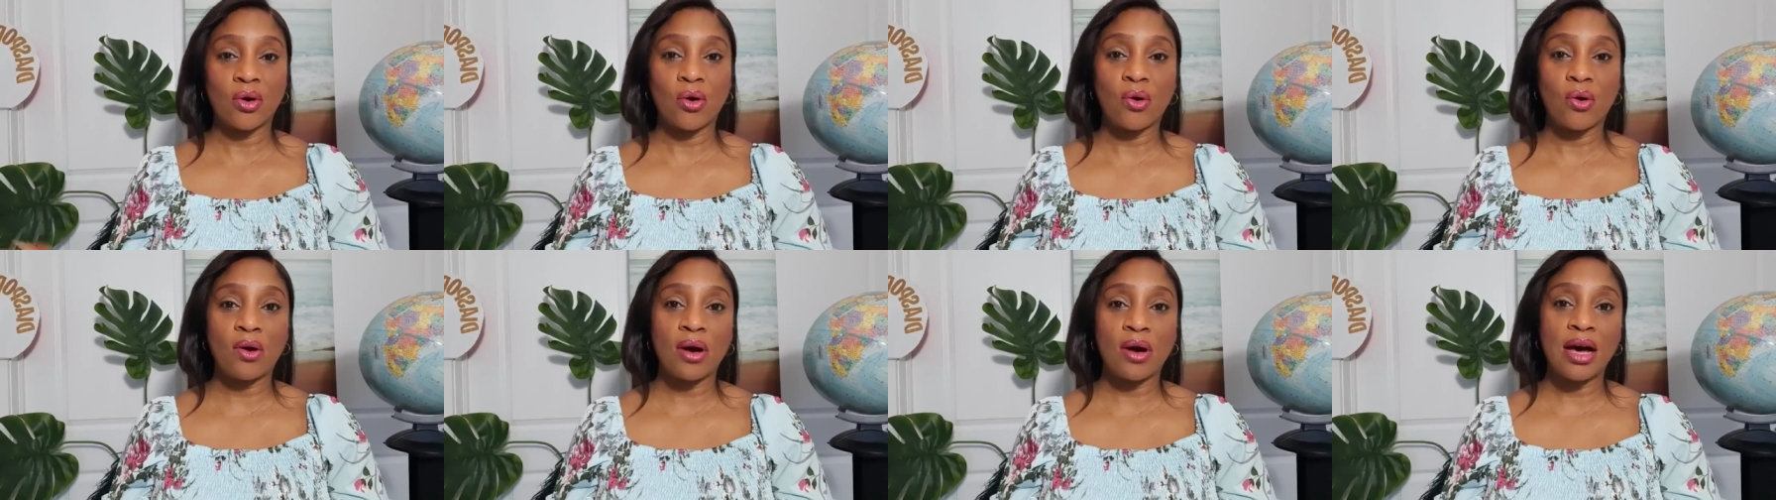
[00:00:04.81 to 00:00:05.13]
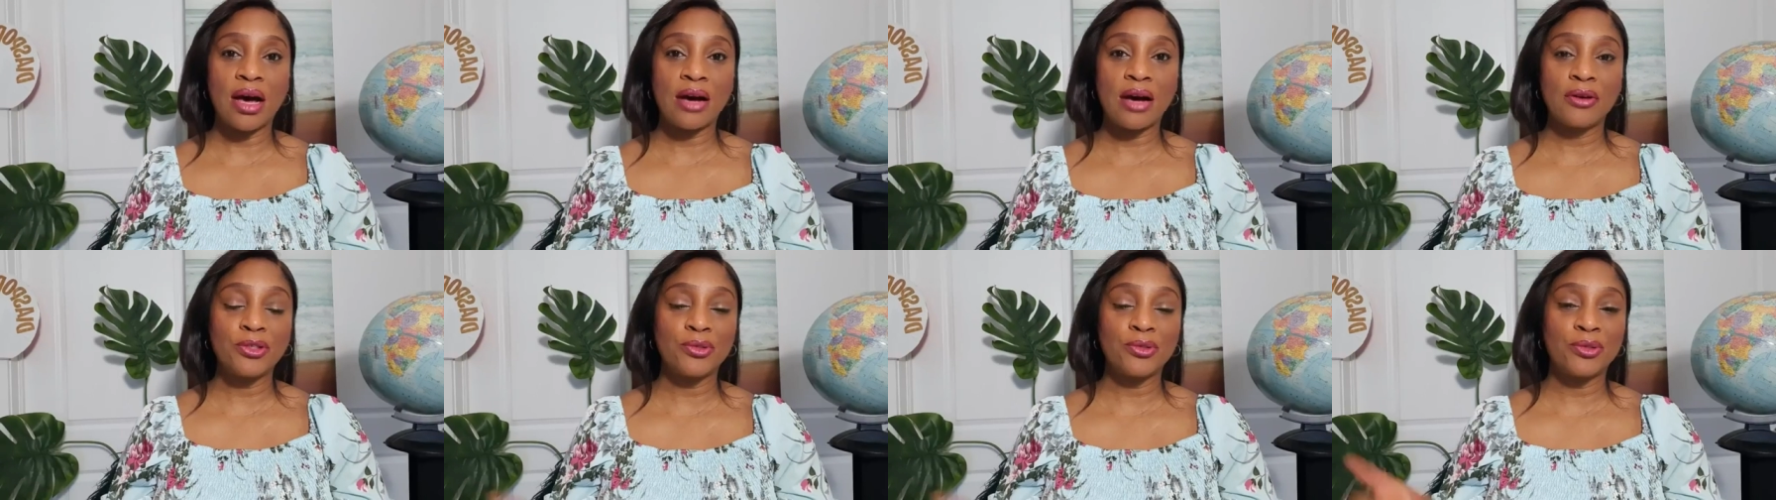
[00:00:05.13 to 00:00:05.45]
or
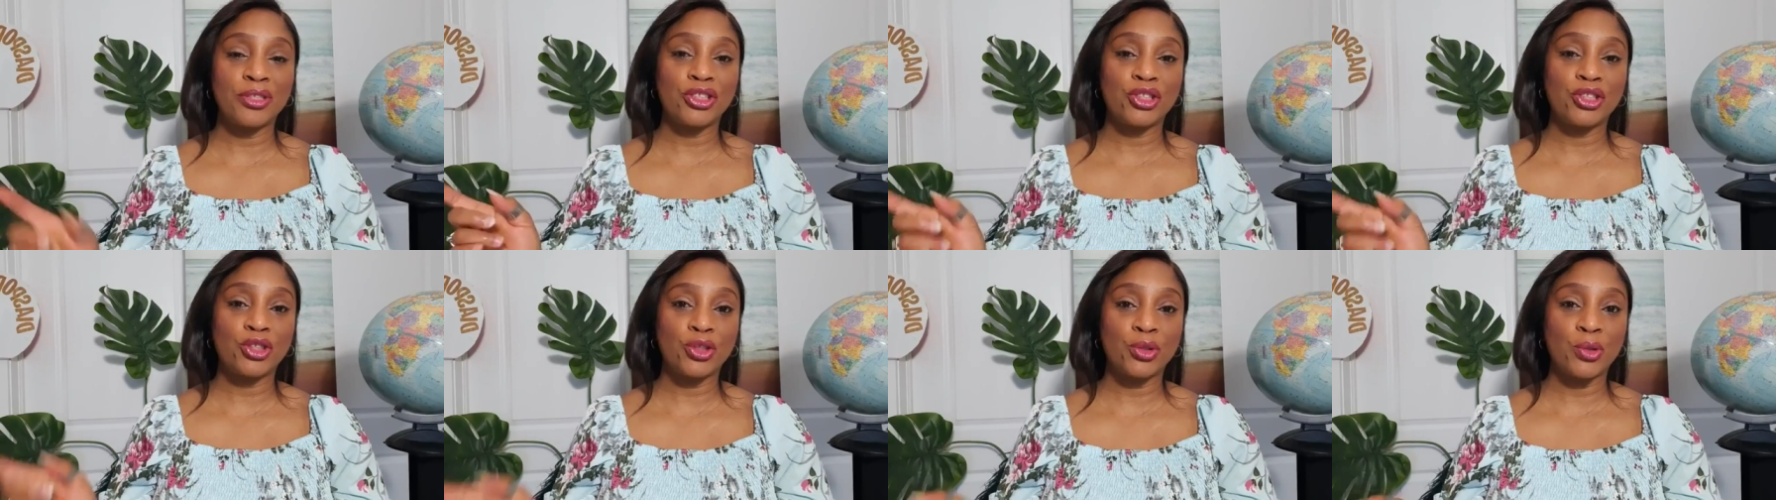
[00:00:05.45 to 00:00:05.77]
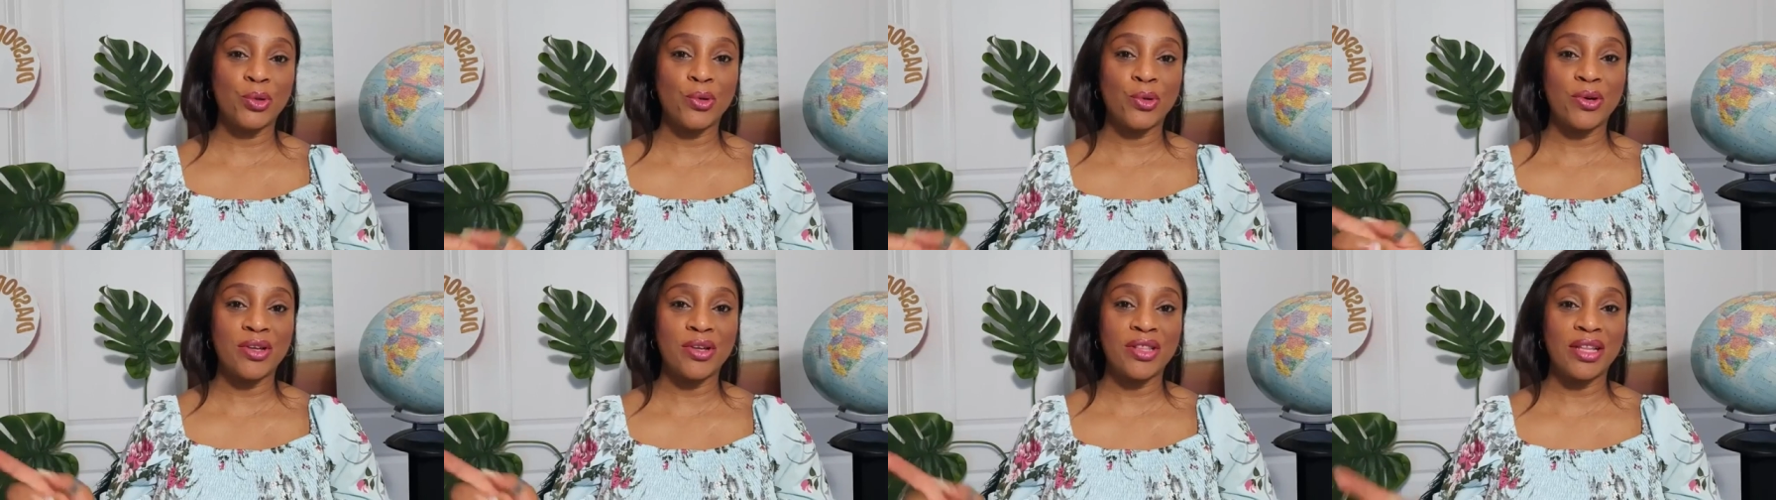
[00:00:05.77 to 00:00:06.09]
how to
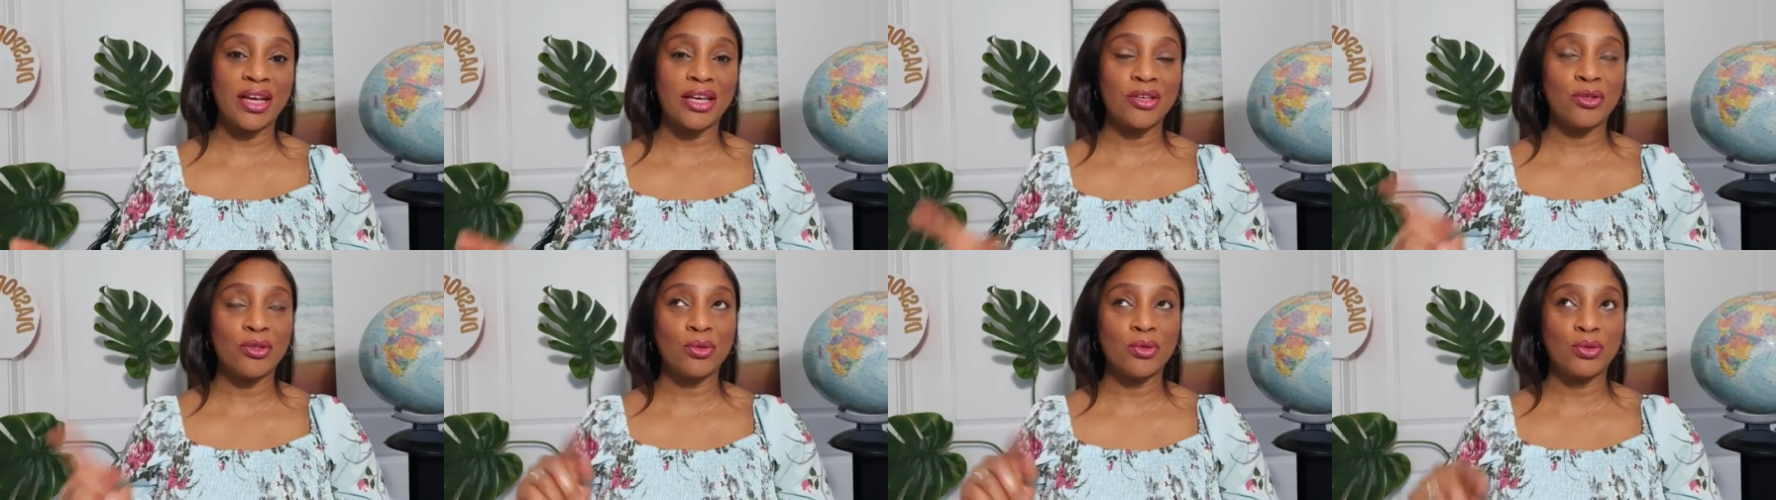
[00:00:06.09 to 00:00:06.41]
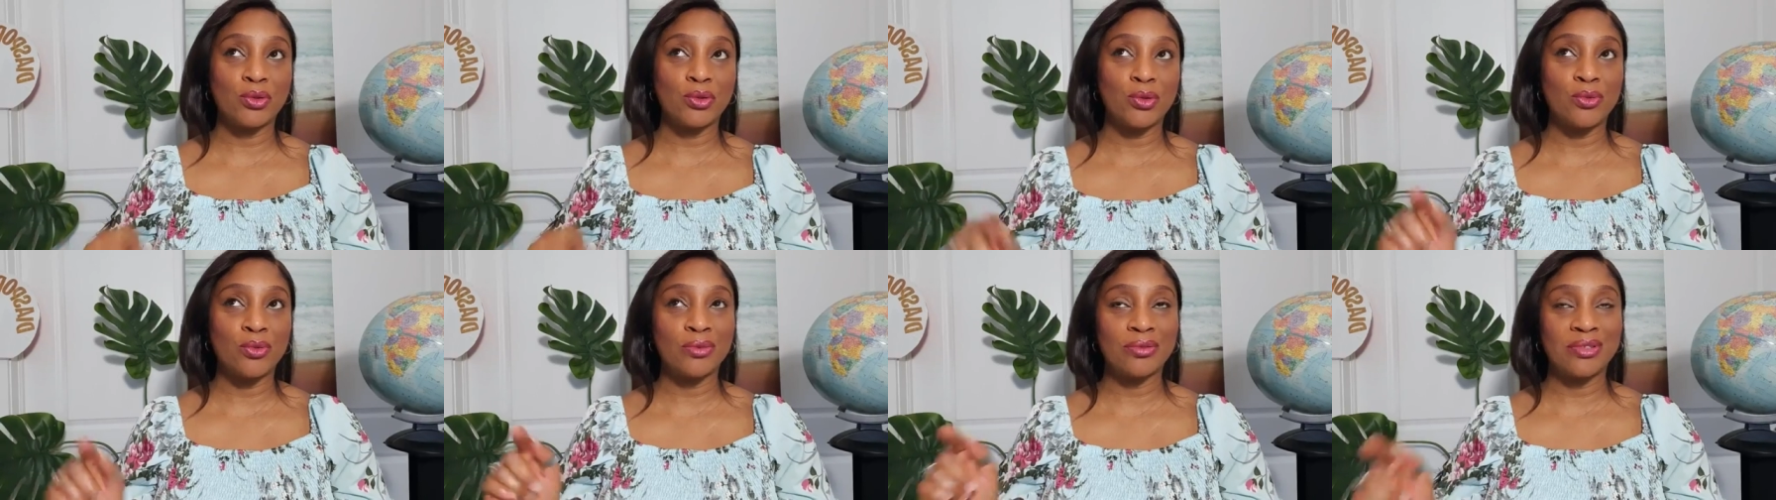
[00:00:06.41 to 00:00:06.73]
ensure that you
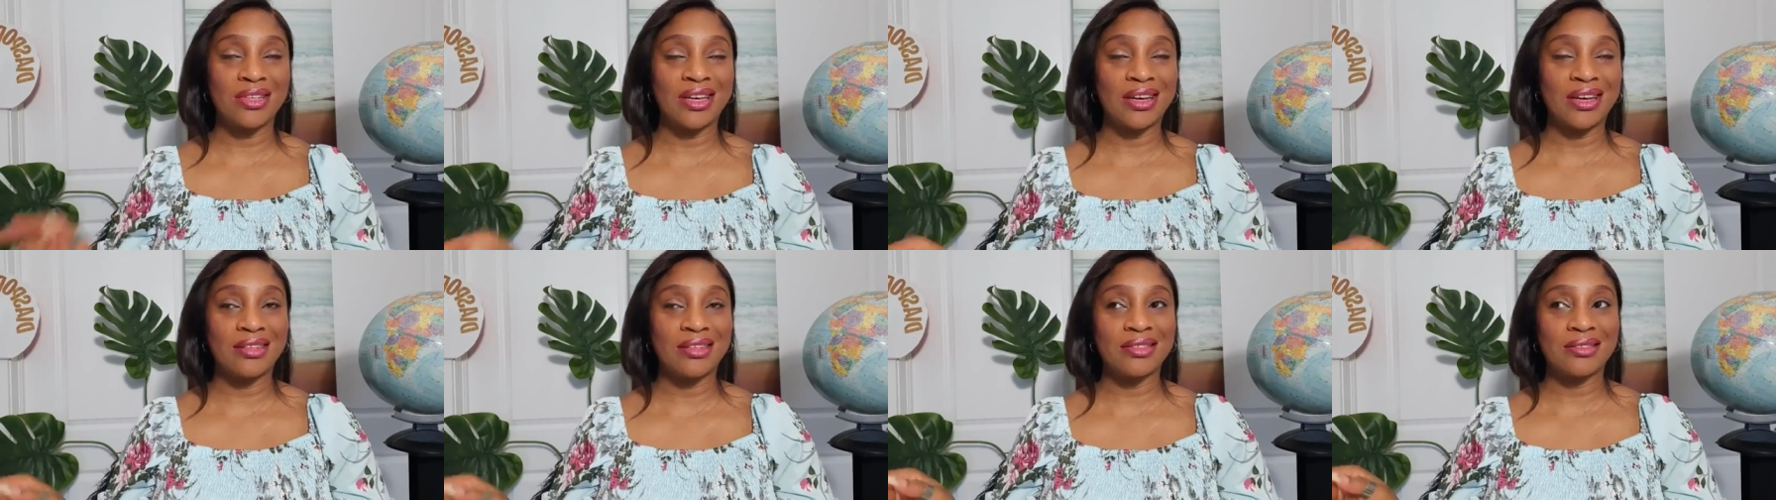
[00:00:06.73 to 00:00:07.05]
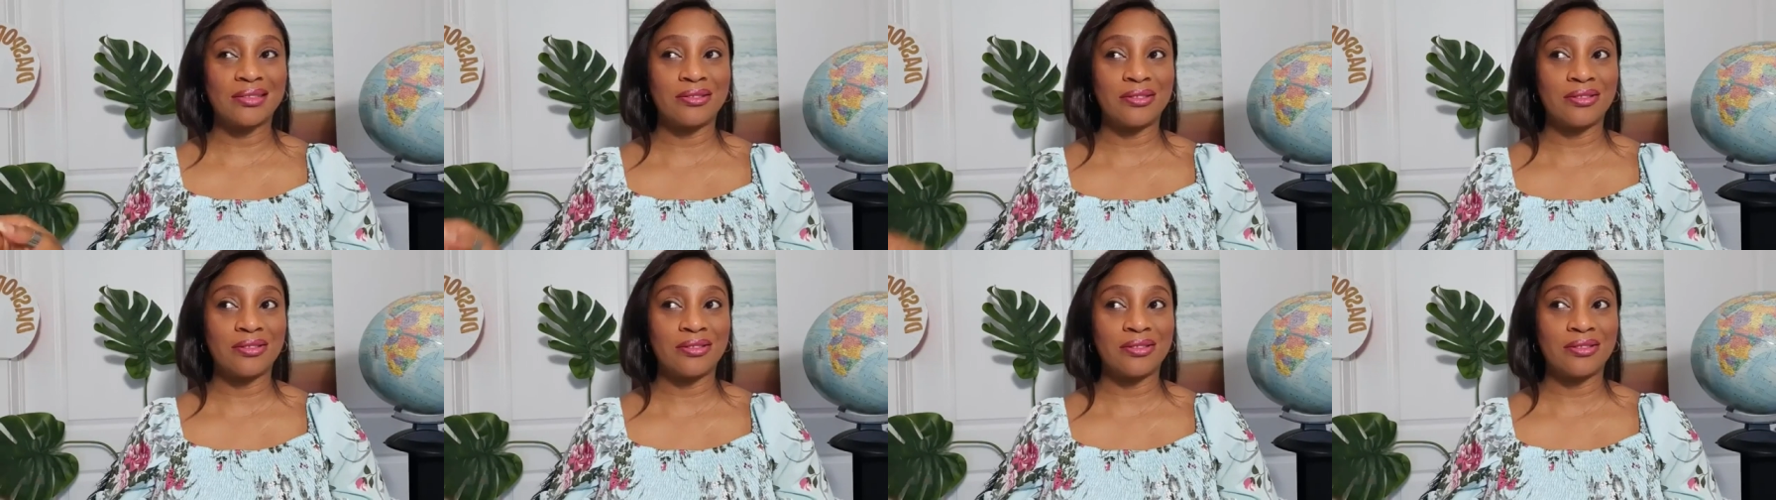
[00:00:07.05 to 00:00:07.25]
don't get